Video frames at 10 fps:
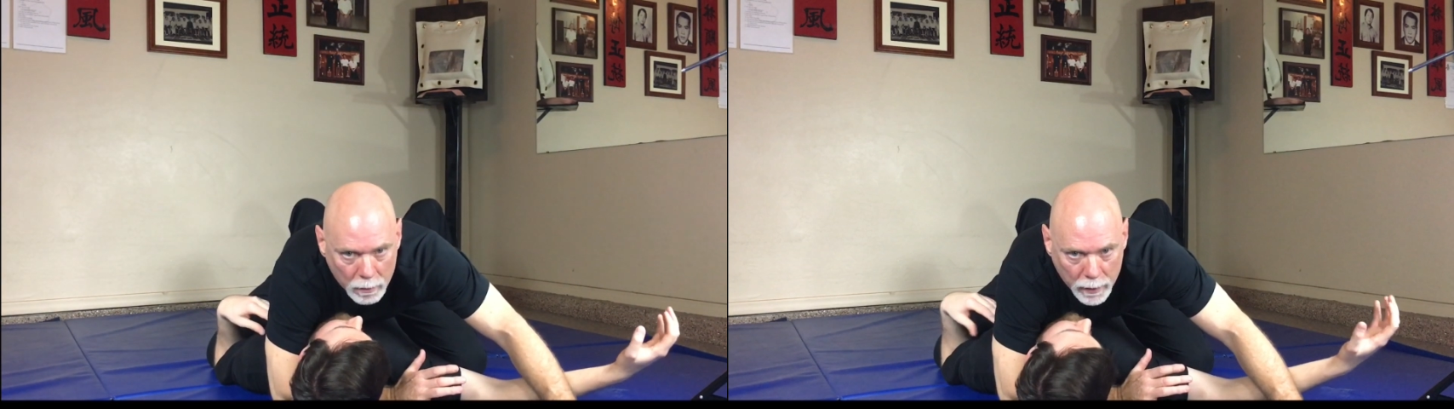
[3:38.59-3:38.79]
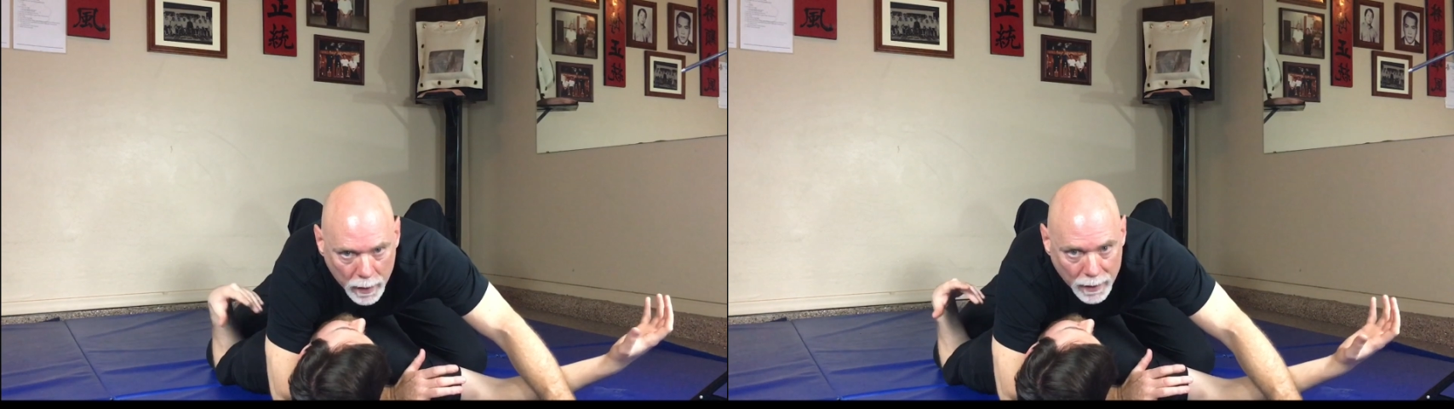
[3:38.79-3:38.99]

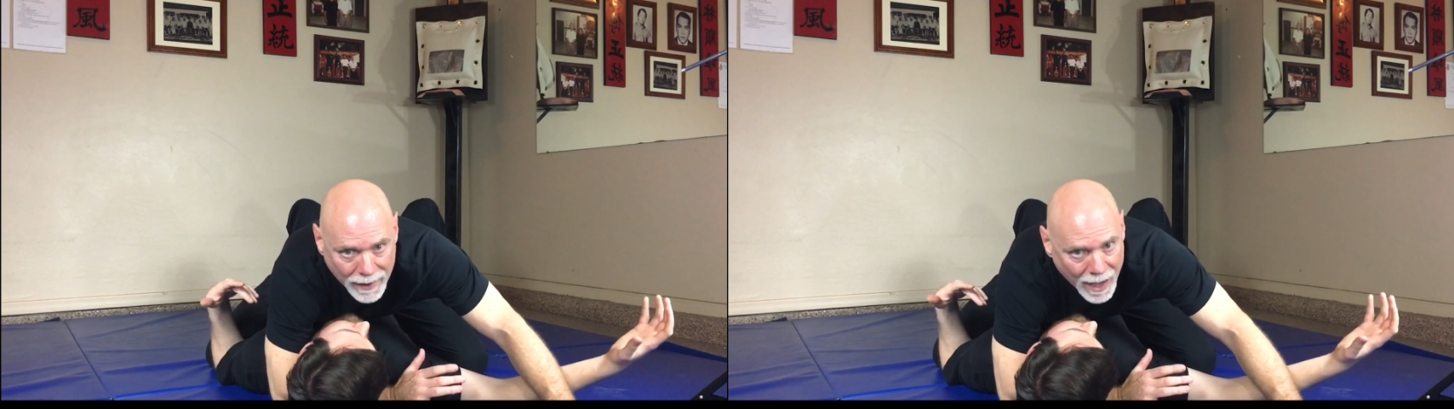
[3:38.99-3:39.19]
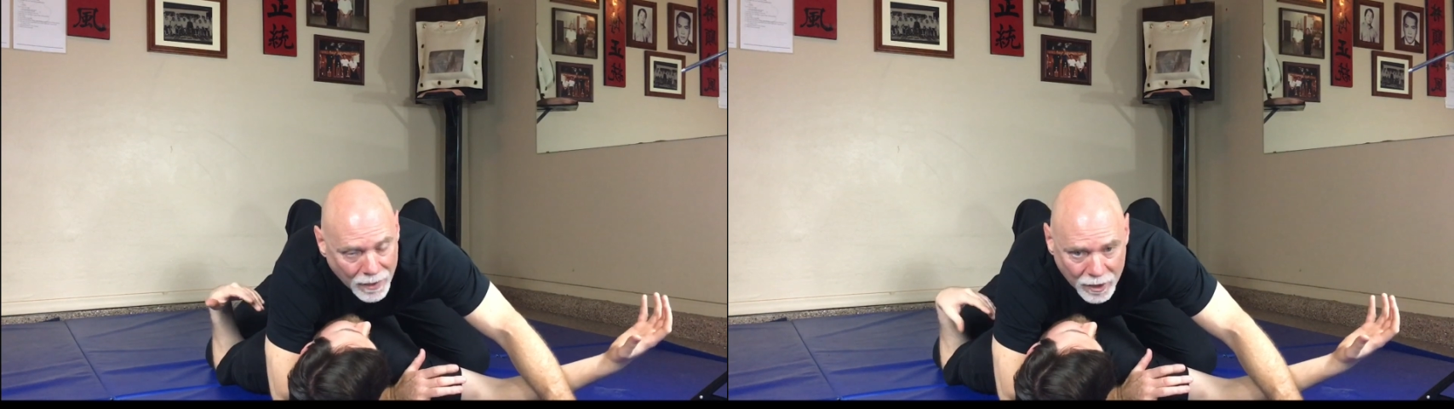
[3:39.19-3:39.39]
Okay?
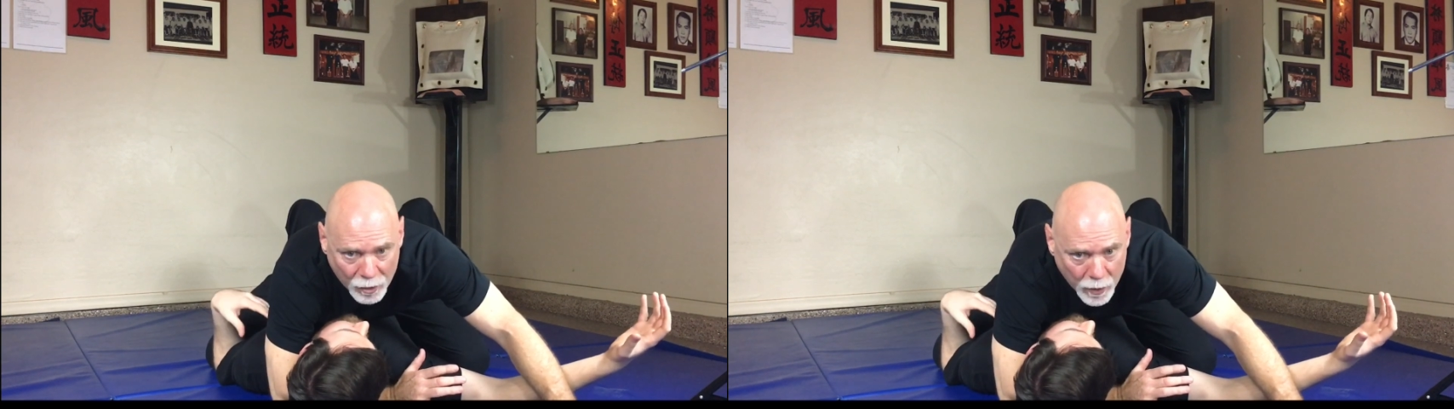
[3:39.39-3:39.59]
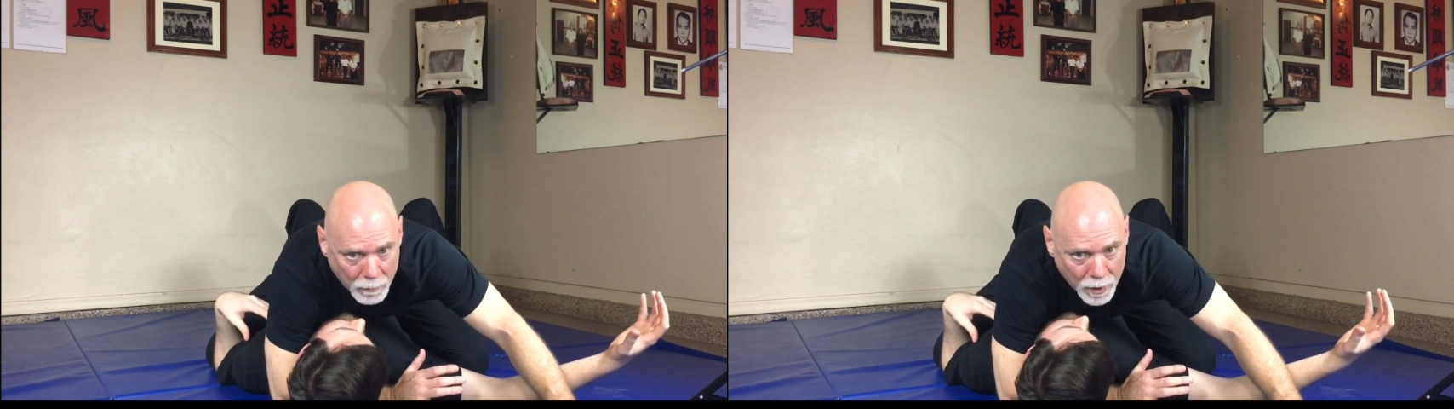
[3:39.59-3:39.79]
Now the
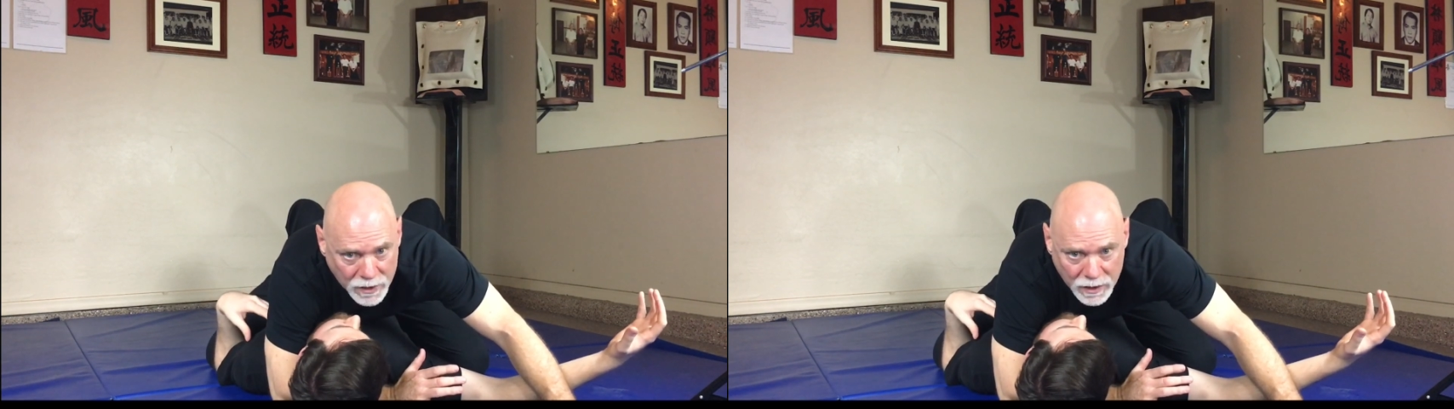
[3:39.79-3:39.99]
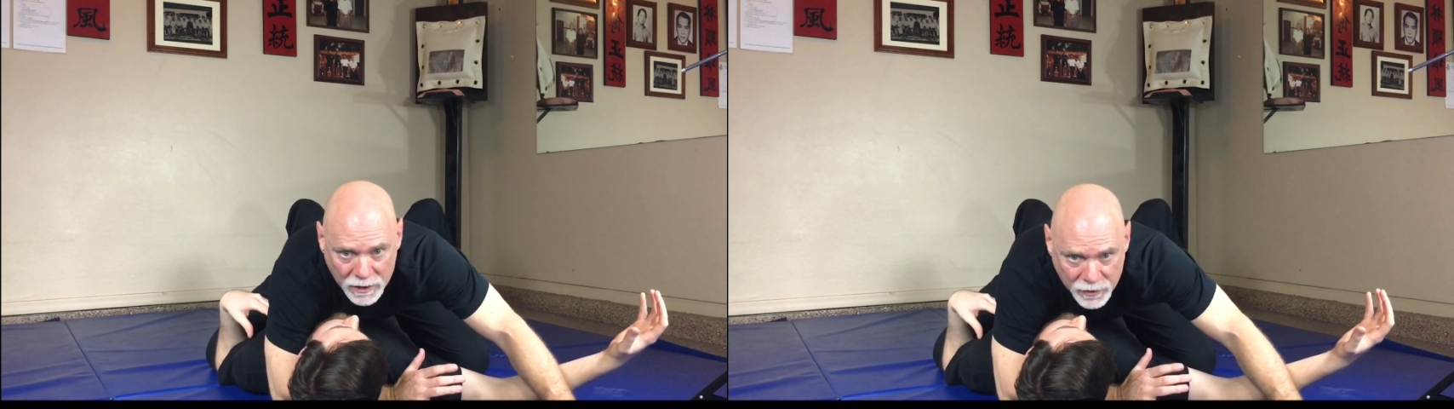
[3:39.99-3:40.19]
groin
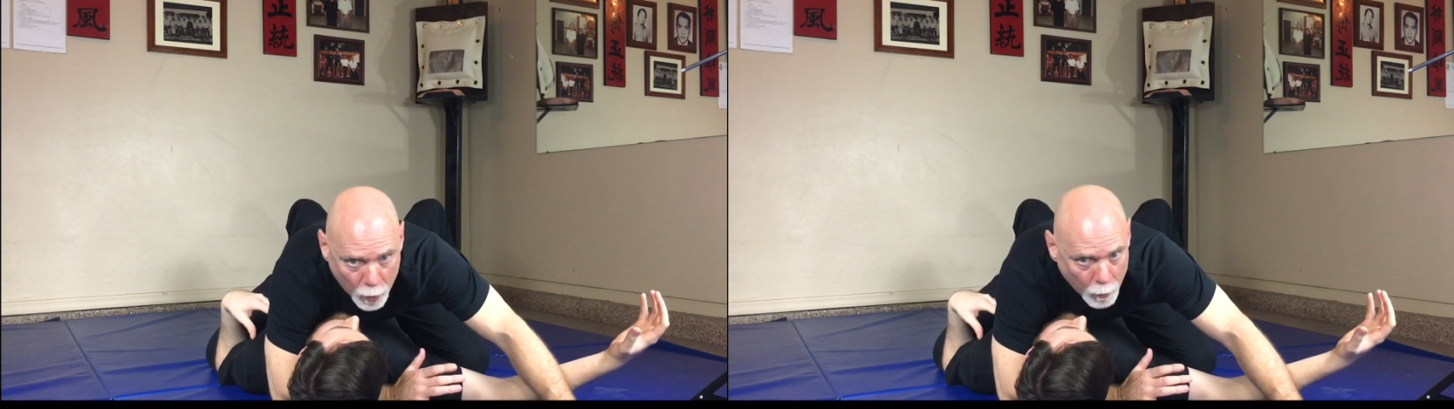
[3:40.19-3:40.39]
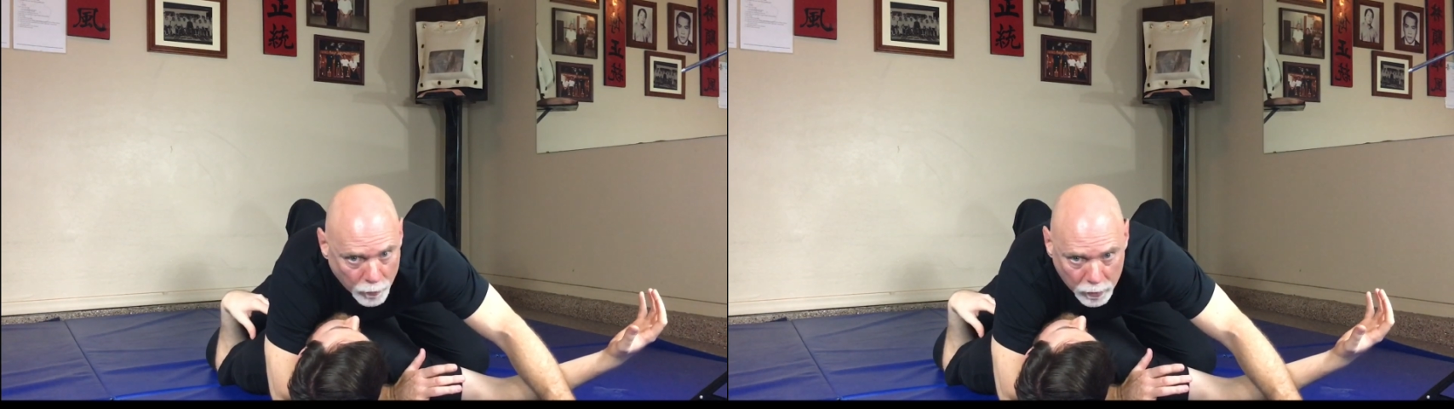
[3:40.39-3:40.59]
punching is
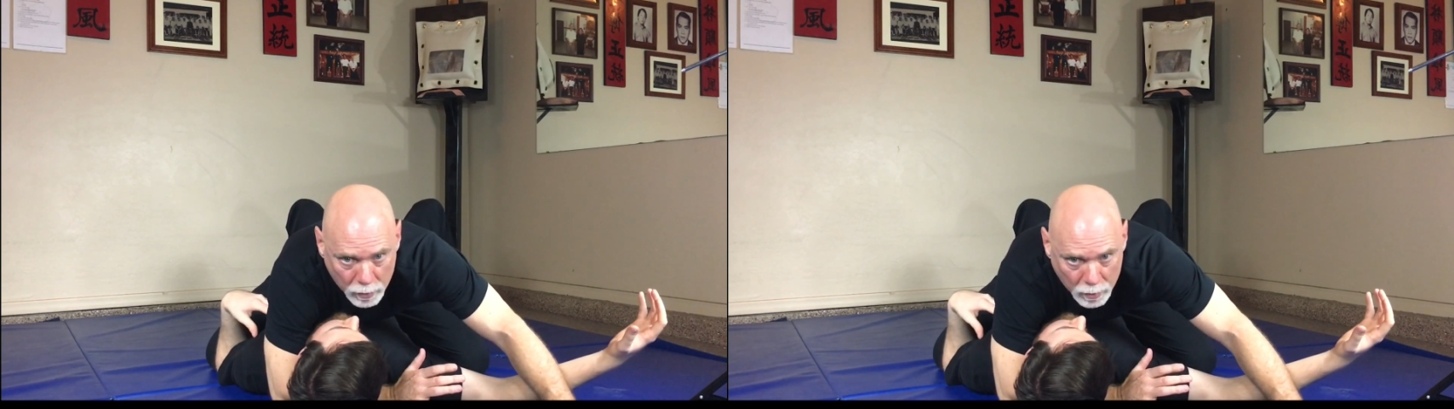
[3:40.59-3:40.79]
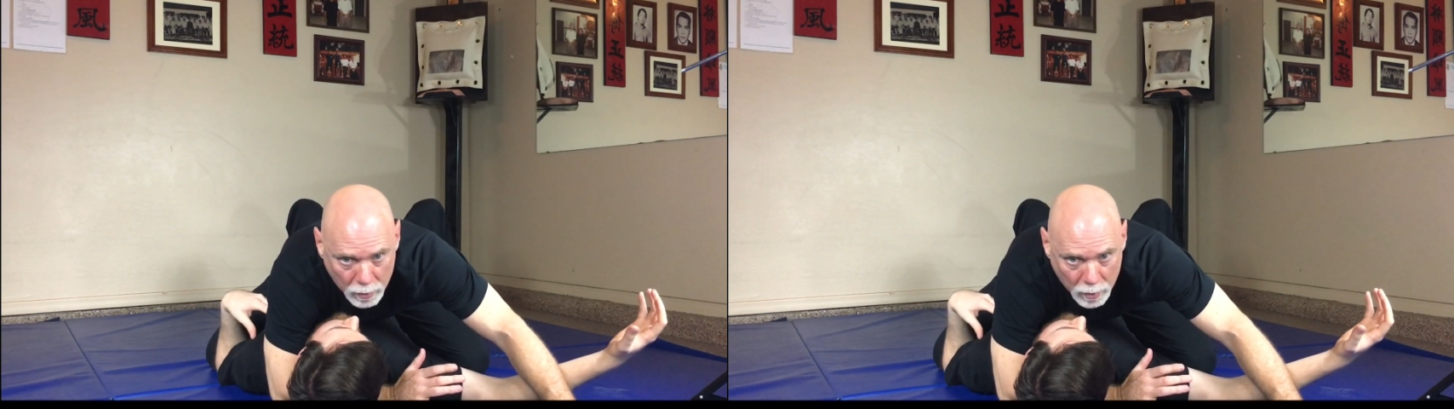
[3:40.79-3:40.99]
over.